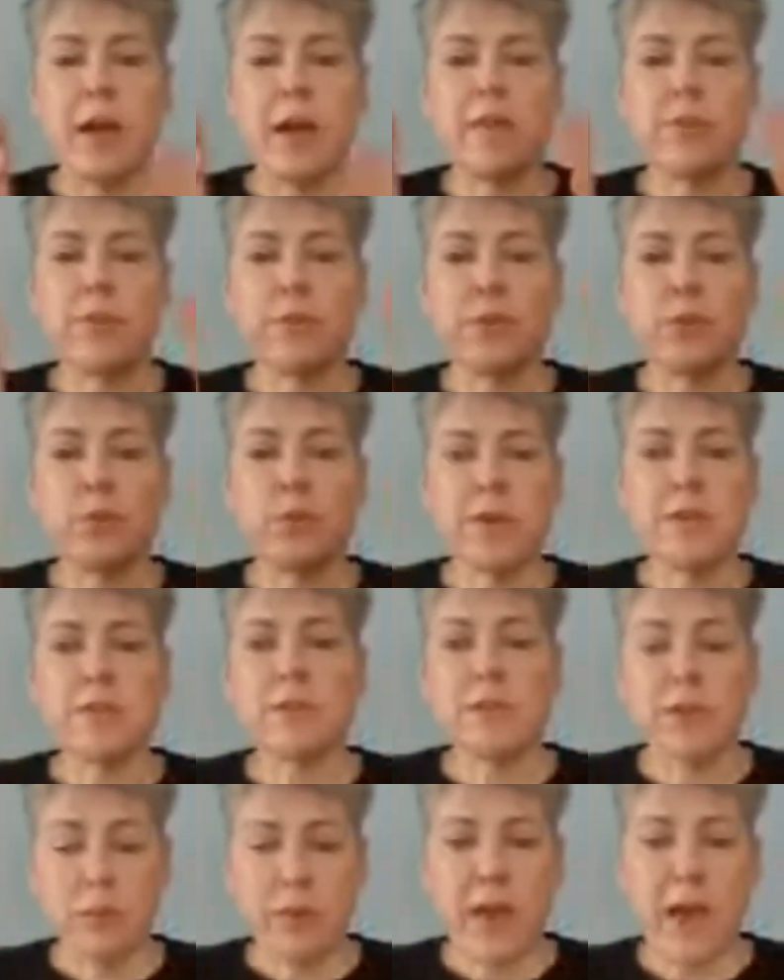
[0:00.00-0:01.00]
And the
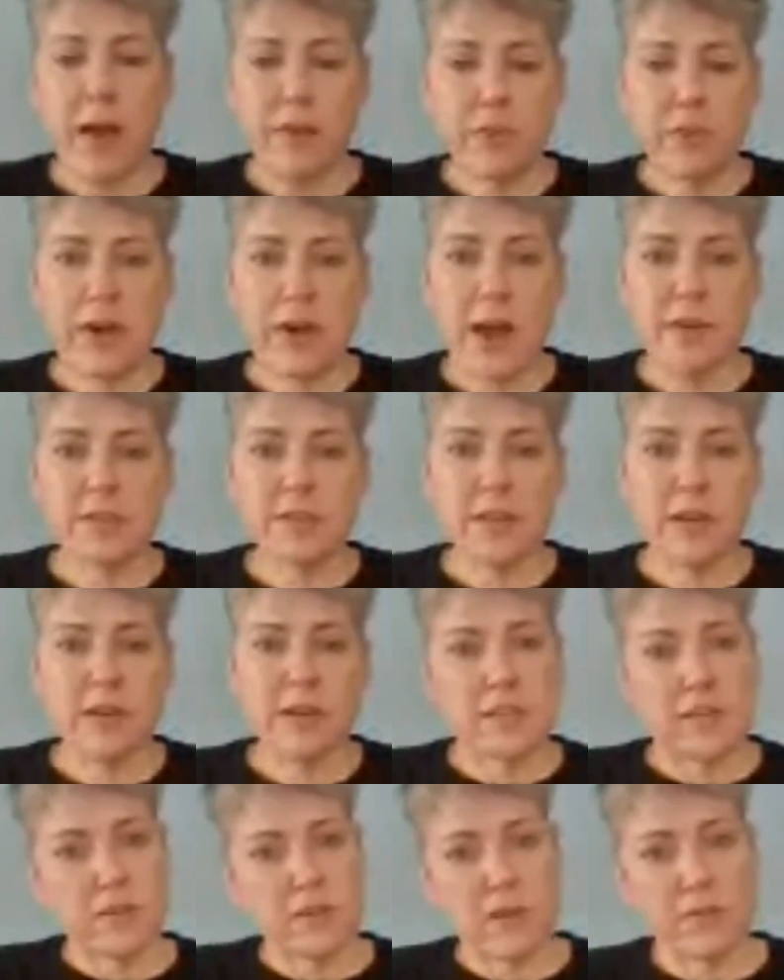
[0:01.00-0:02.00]
reason that we have
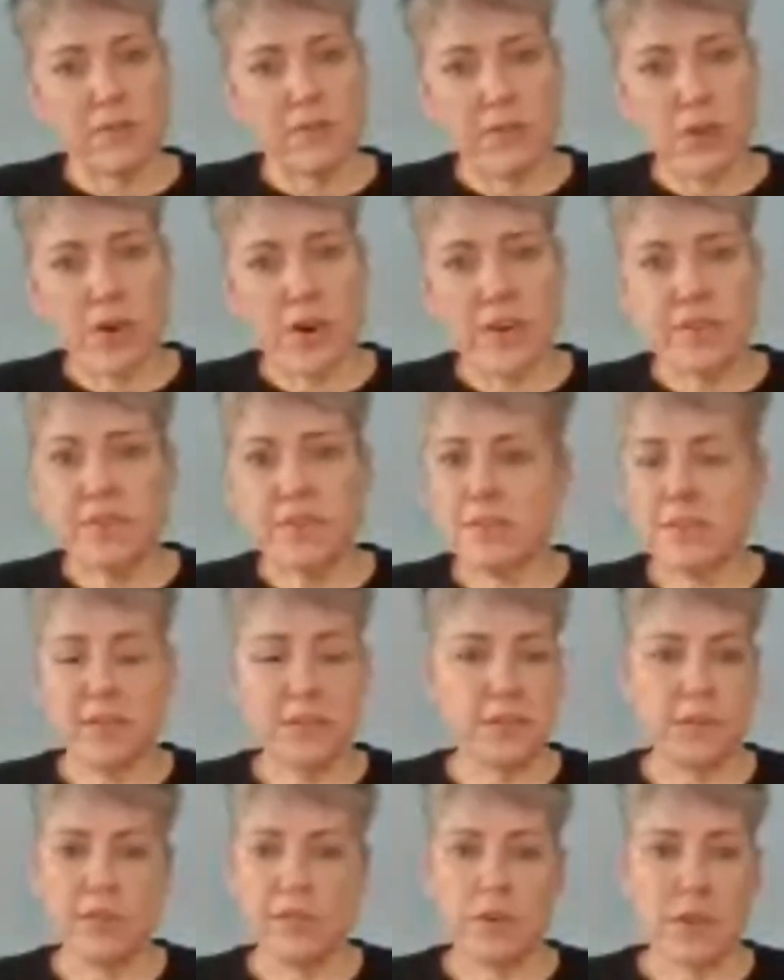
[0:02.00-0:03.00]
grasslands and not forests is
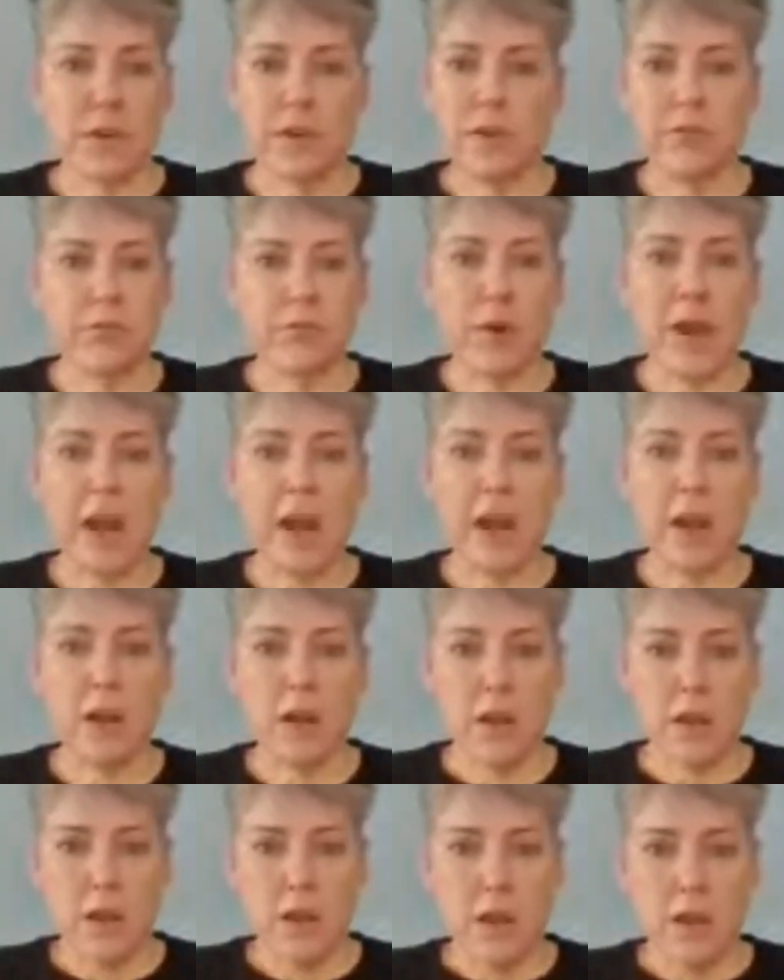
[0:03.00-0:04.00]
because there's not enough
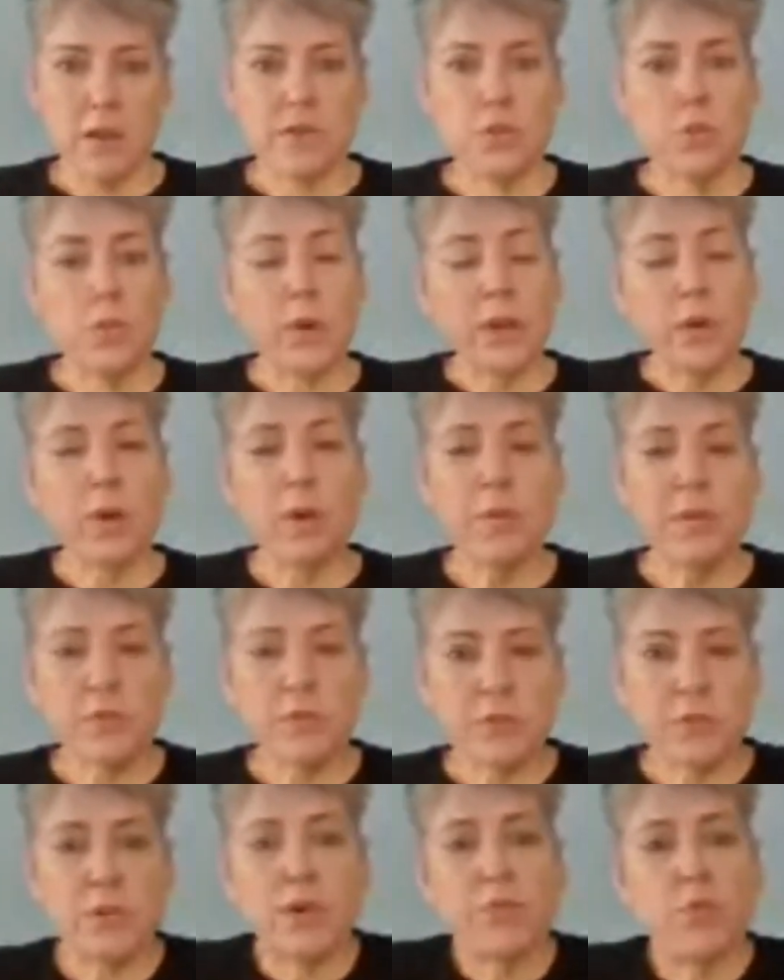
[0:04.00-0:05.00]
rain. So anywhere where
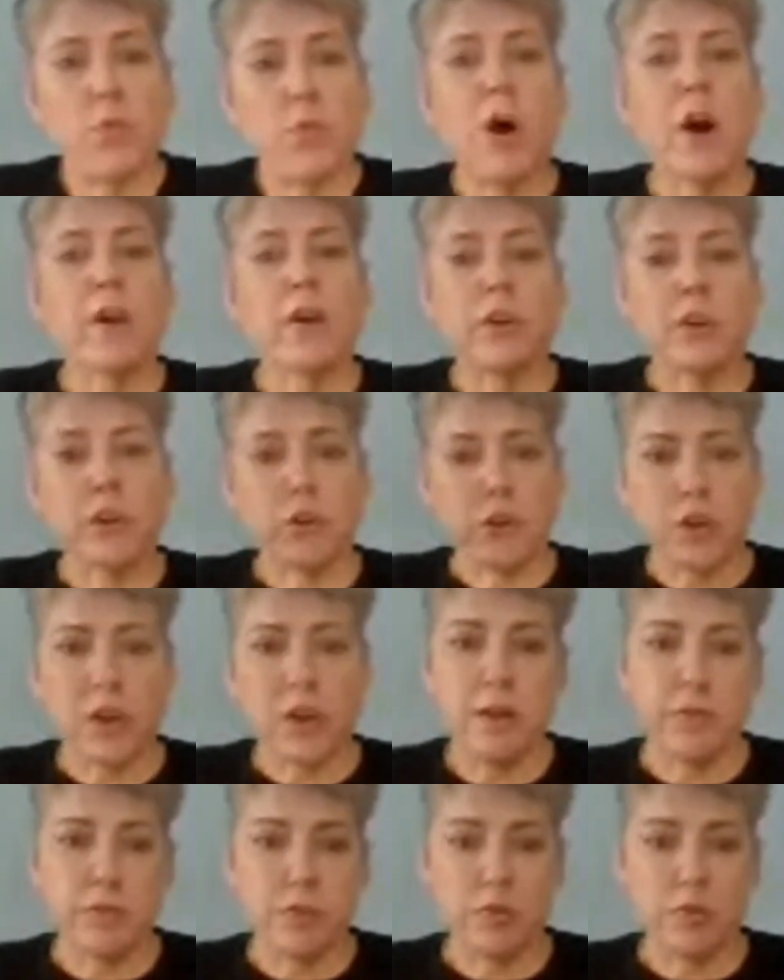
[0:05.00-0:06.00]
there's enough water, you're
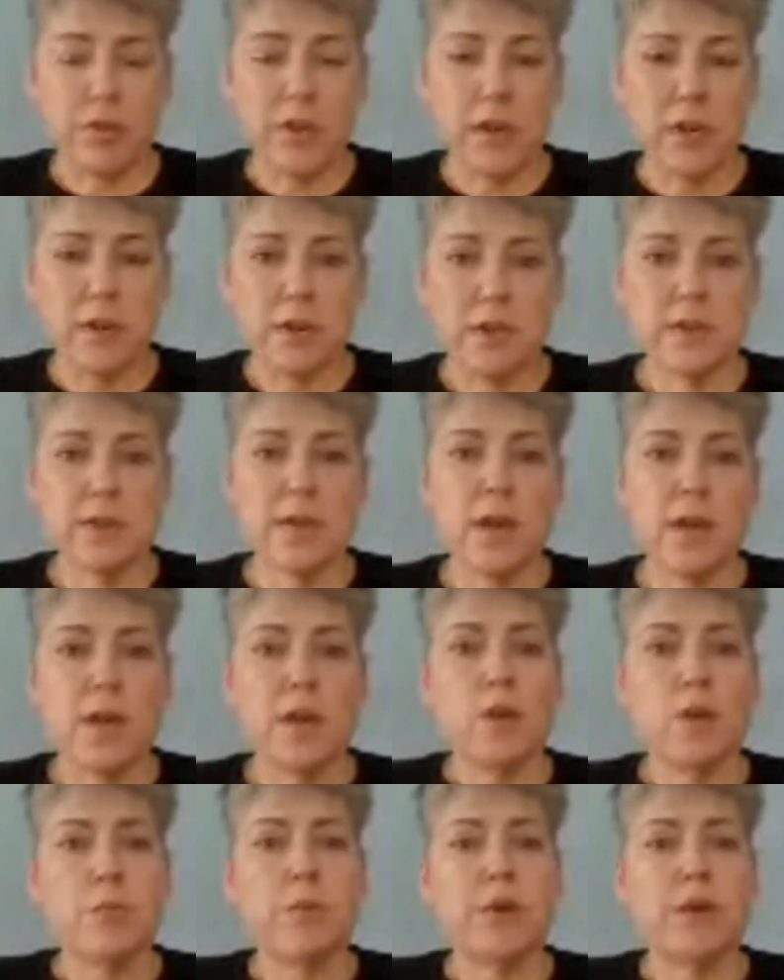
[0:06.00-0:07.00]
going to have trees.
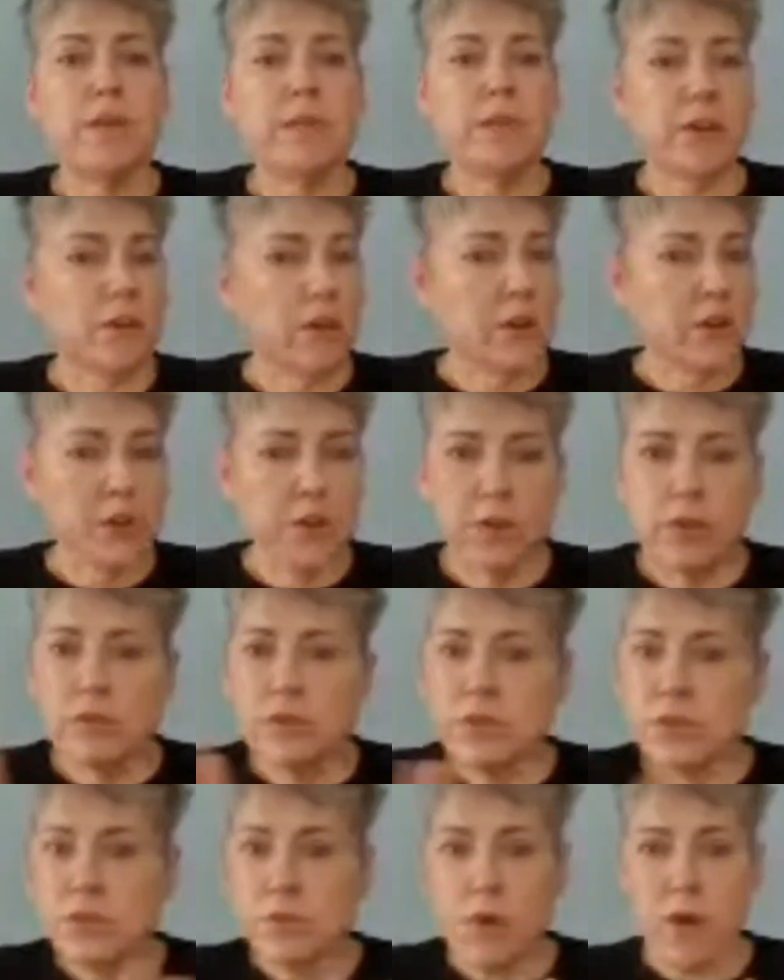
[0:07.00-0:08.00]
But there are
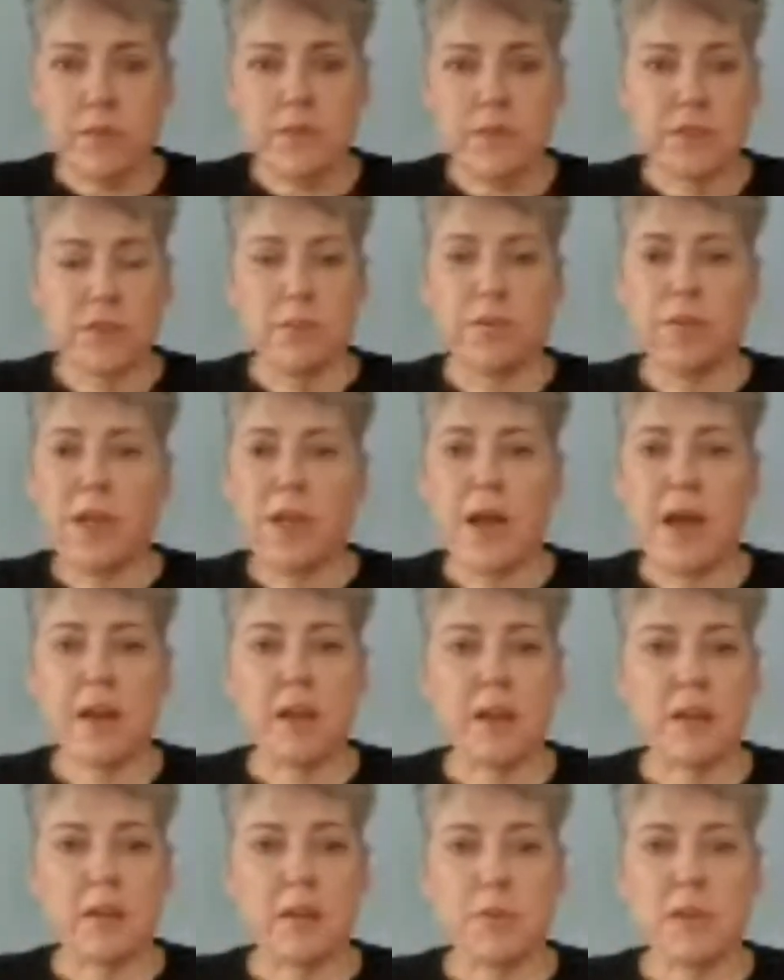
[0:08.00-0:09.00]
huge swaths of the
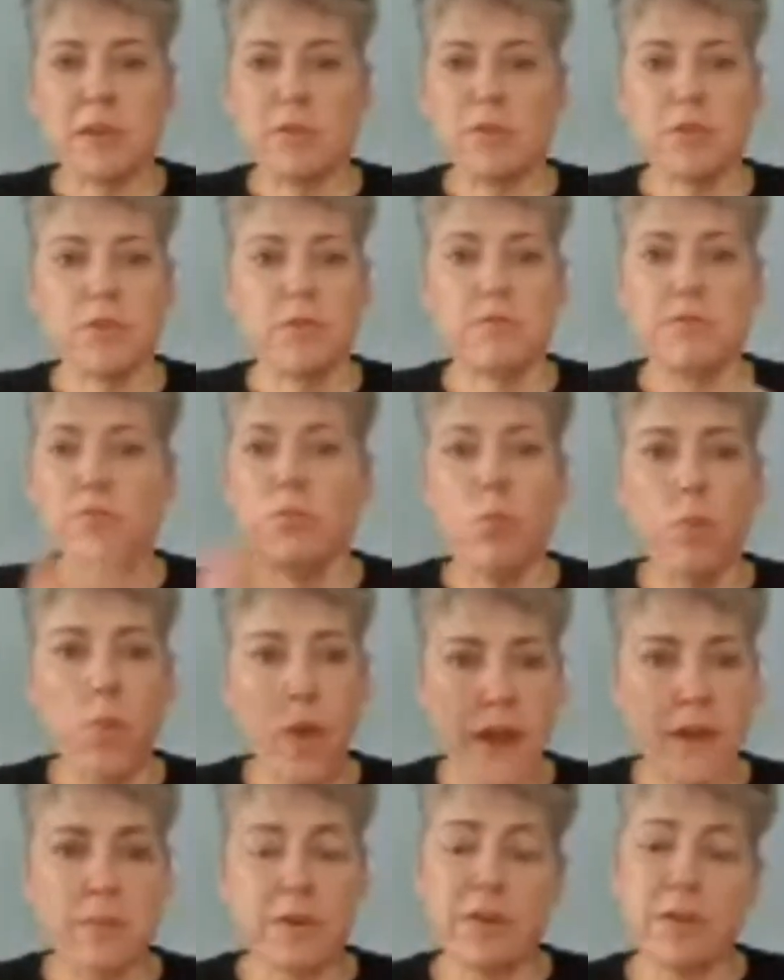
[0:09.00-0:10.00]
planet. I mean,
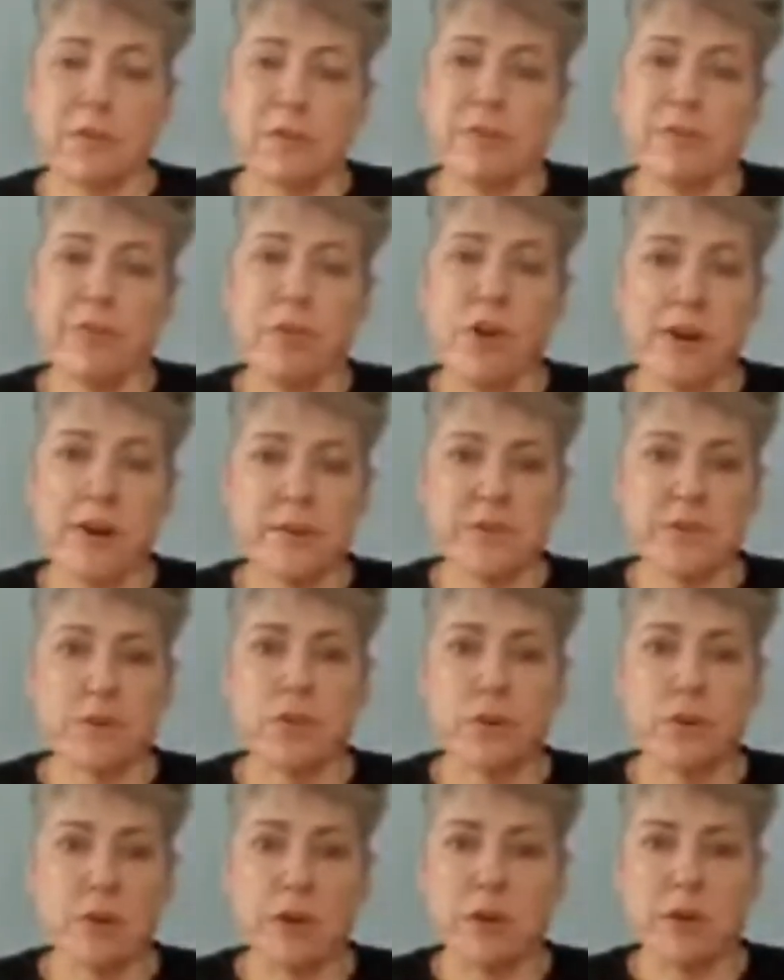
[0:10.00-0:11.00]
way bigger than forests,
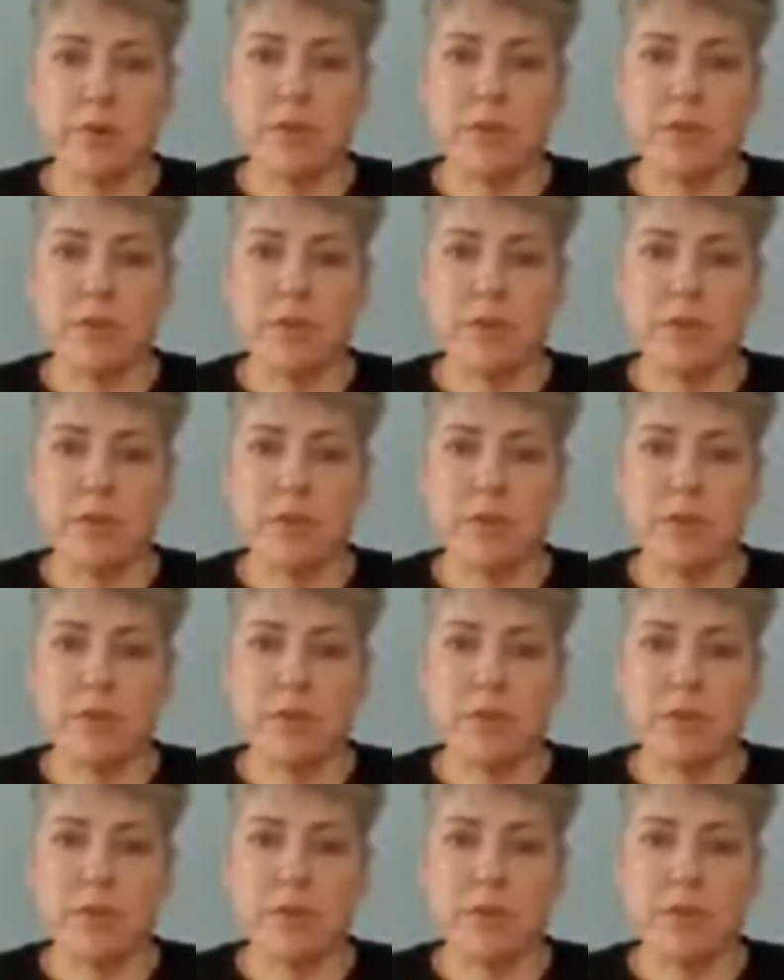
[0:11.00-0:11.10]
or,